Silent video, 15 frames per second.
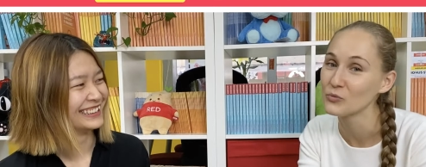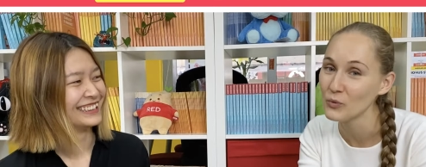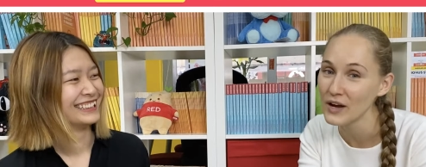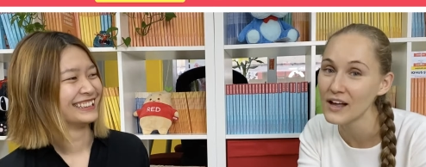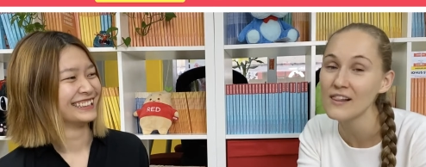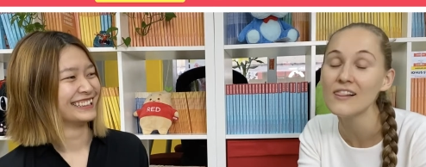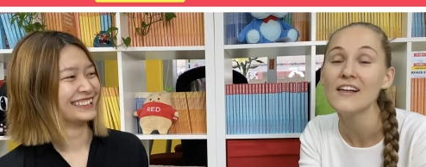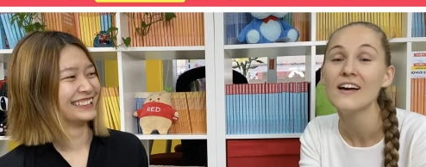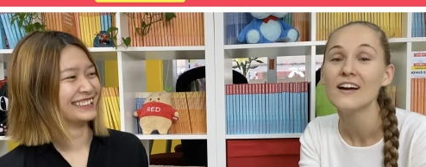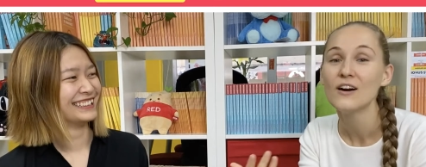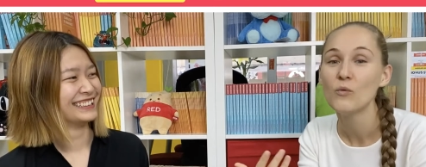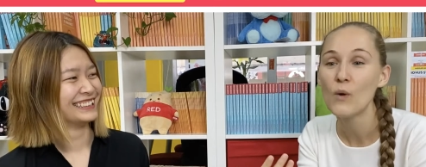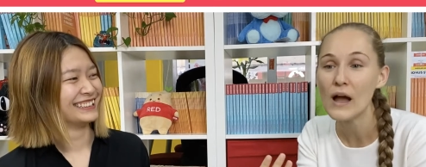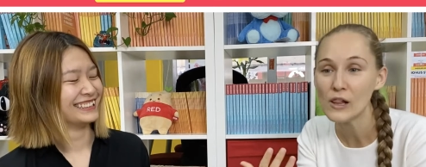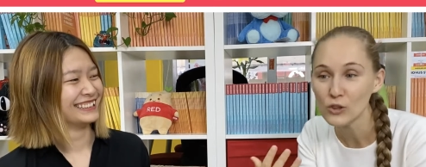Speaker 1: Well,
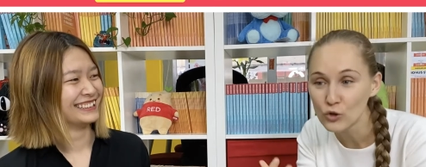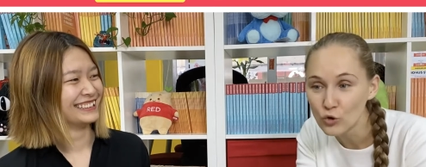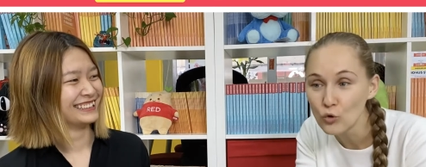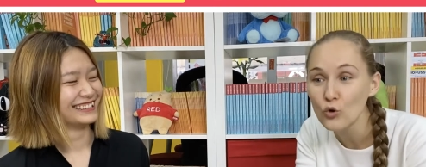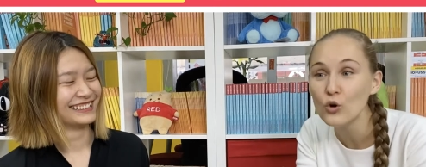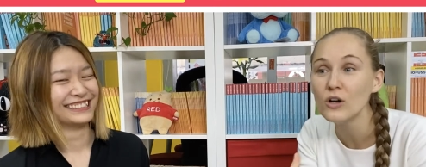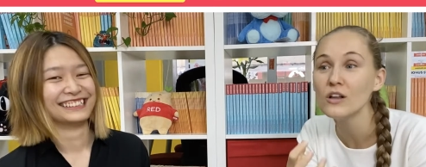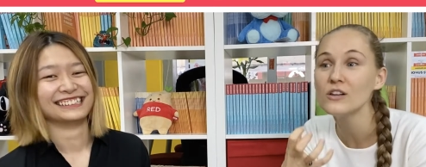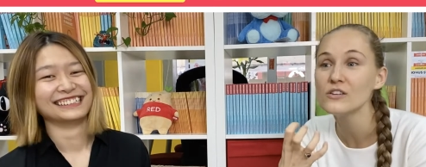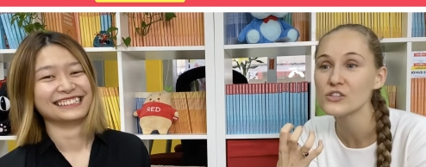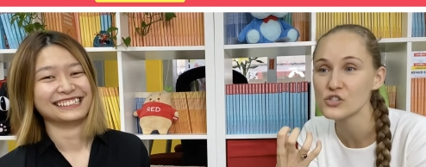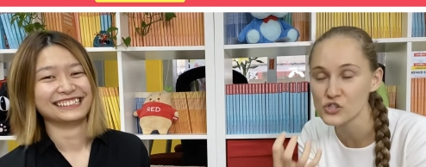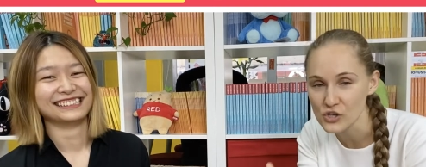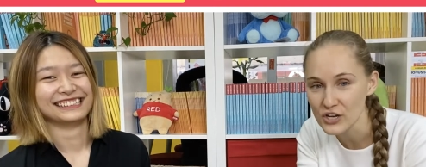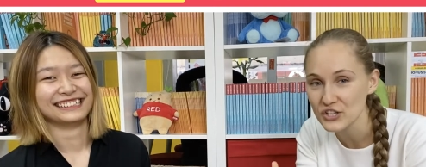while Google
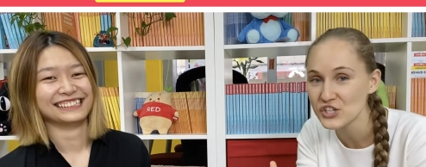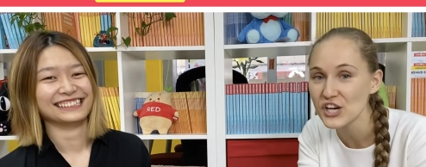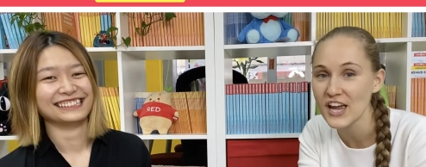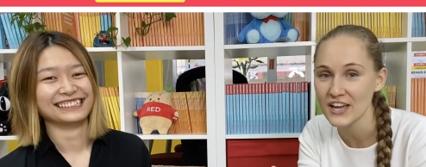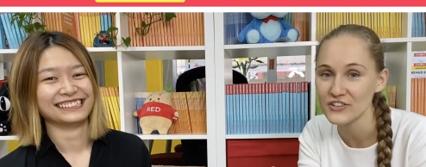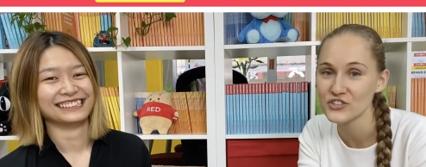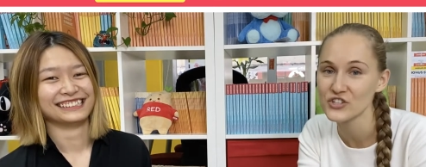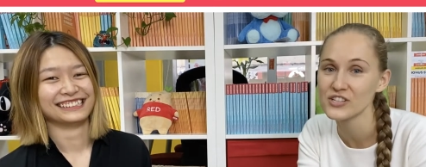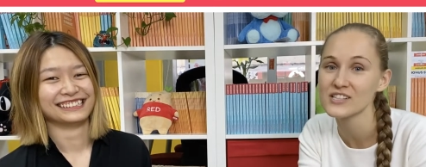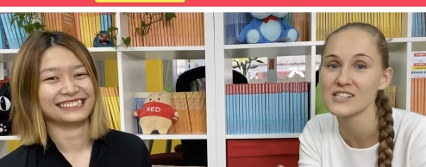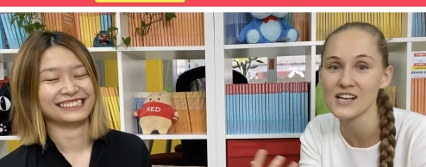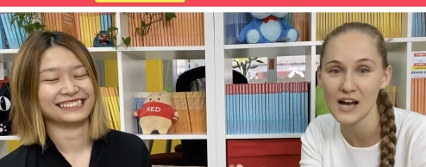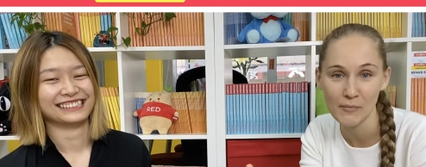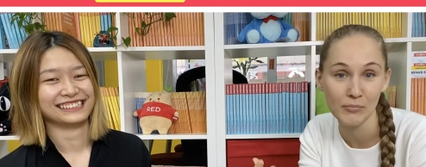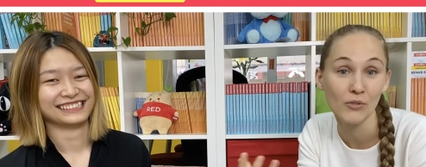search engines
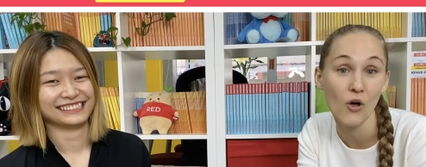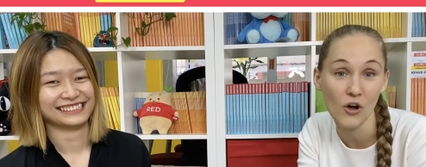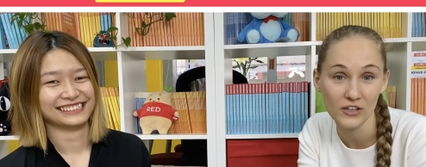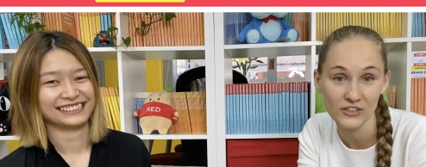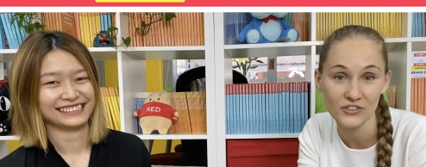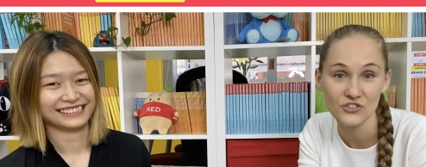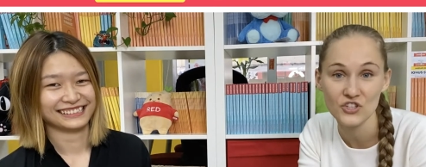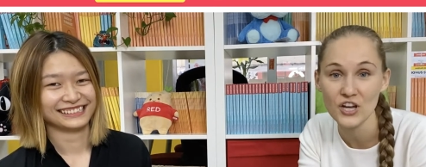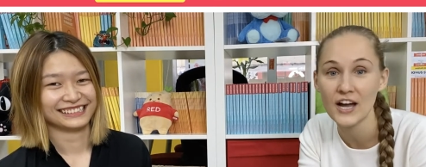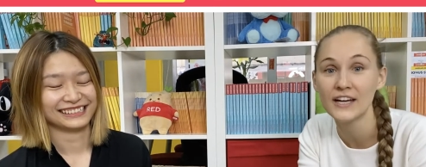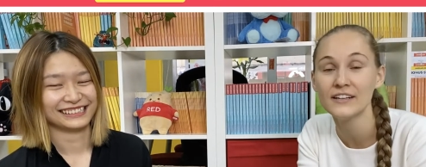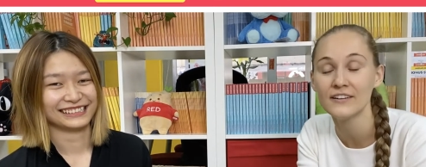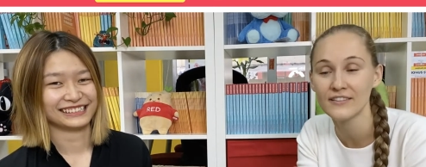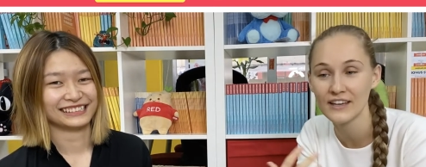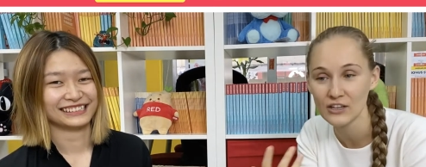are blocked in
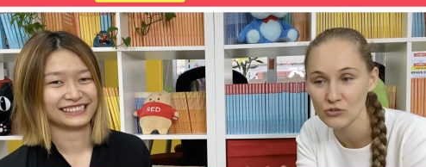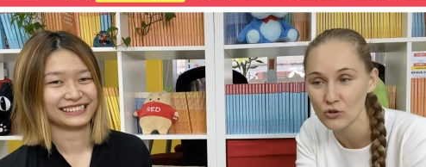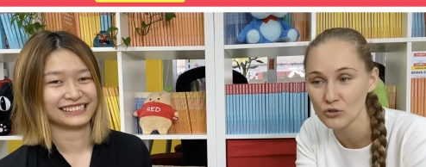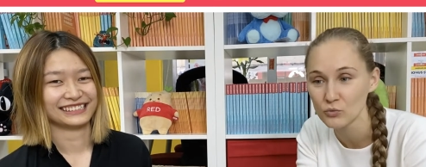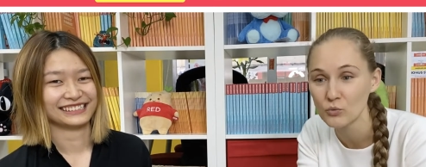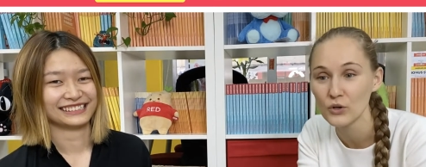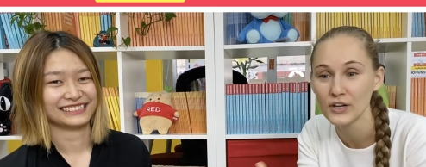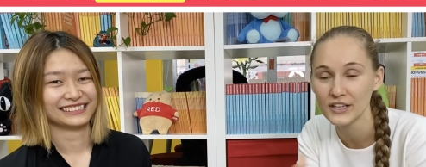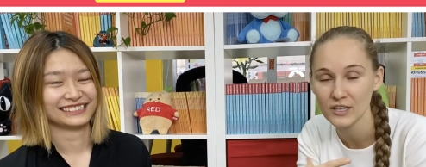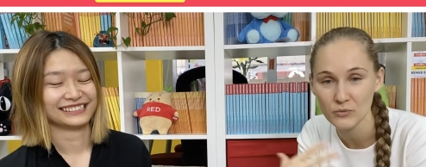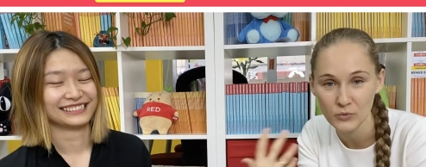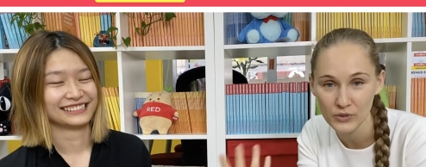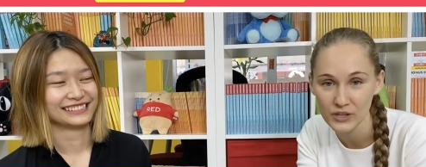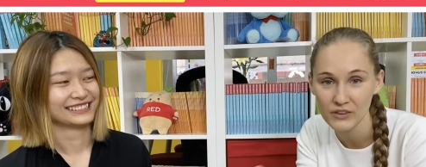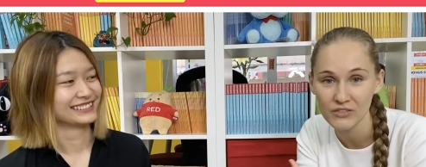China and they are not working
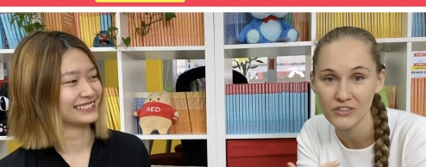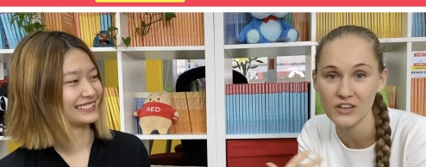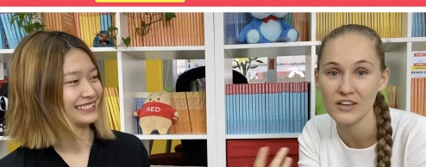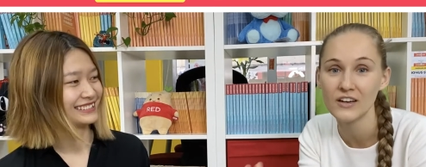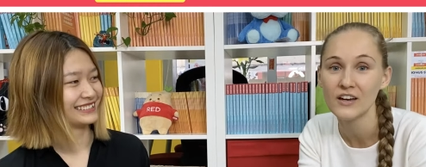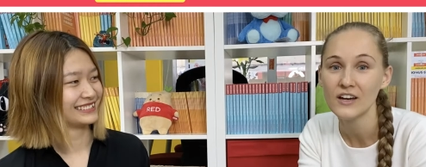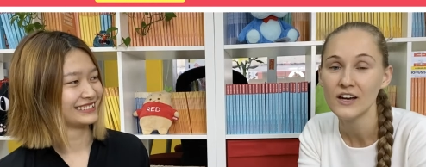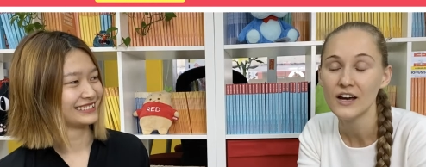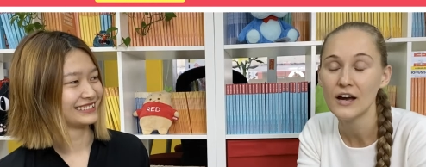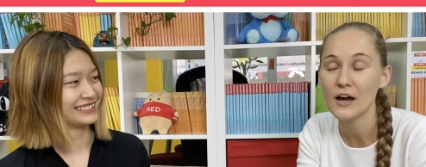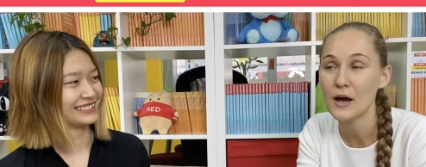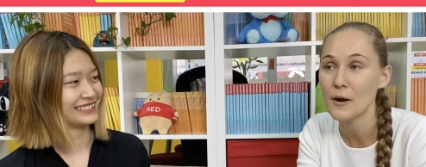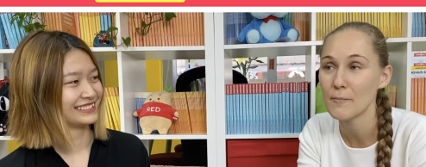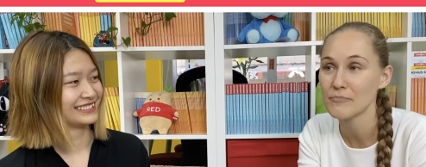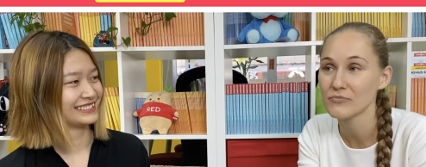within the
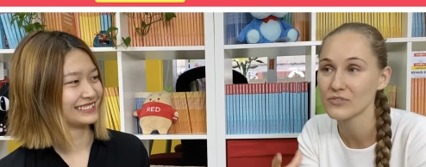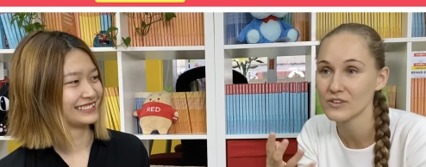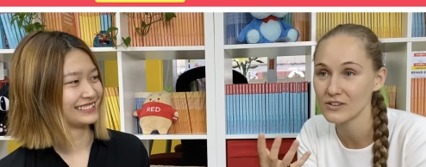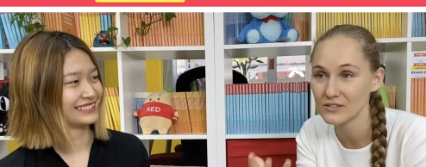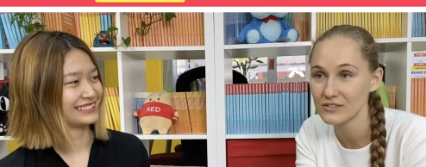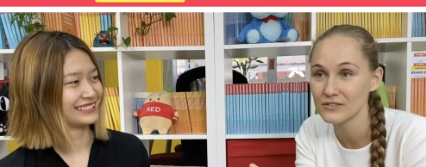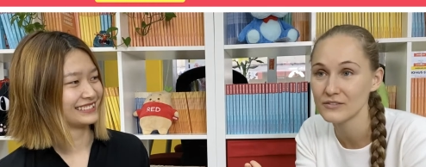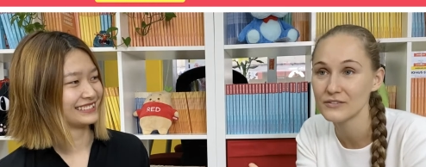um, uh,